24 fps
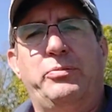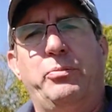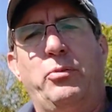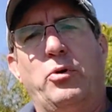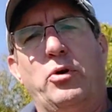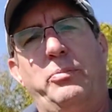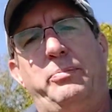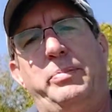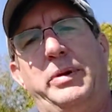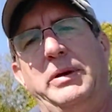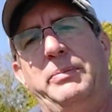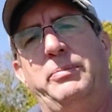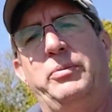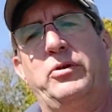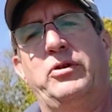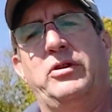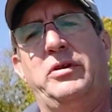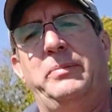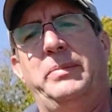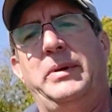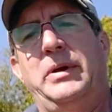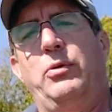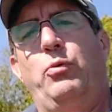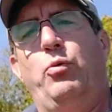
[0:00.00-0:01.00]
more people
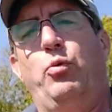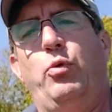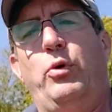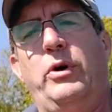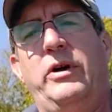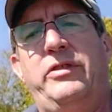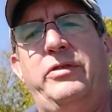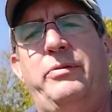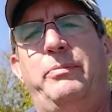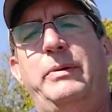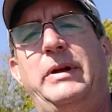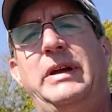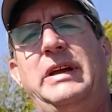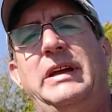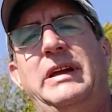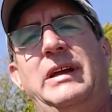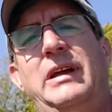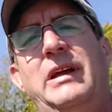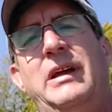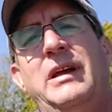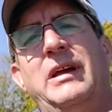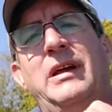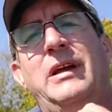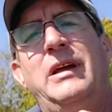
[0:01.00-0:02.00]
could be with me